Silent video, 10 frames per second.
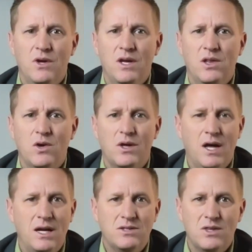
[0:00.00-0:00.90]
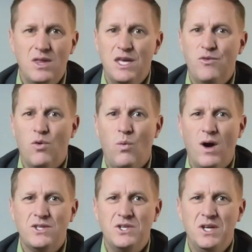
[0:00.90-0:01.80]
And look, guys, thank you for
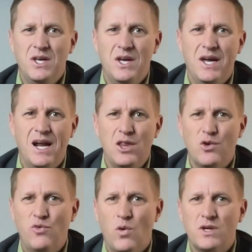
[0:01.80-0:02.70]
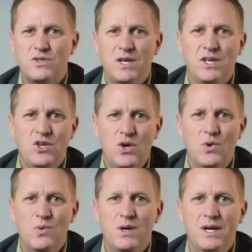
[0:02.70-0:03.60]
watching, and I look forward to seeing
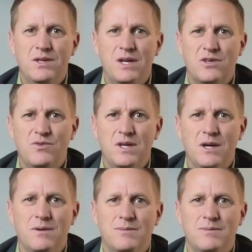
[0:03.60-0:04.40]
you in the next video.